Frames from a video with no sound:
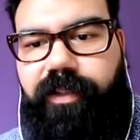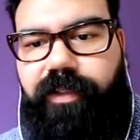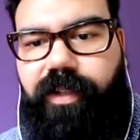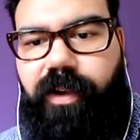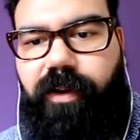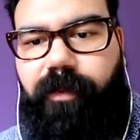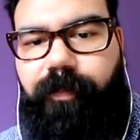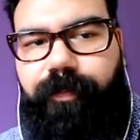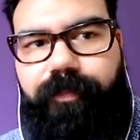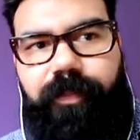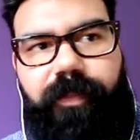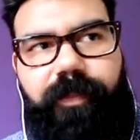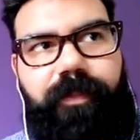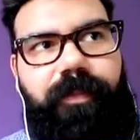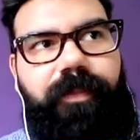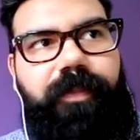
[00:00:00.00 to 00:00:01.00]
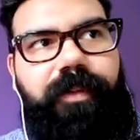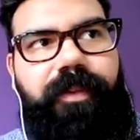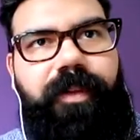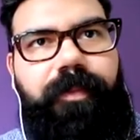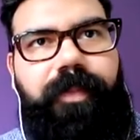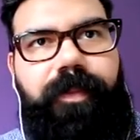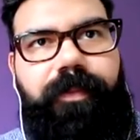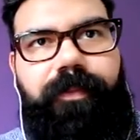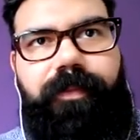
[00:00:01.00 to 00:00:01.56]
So the,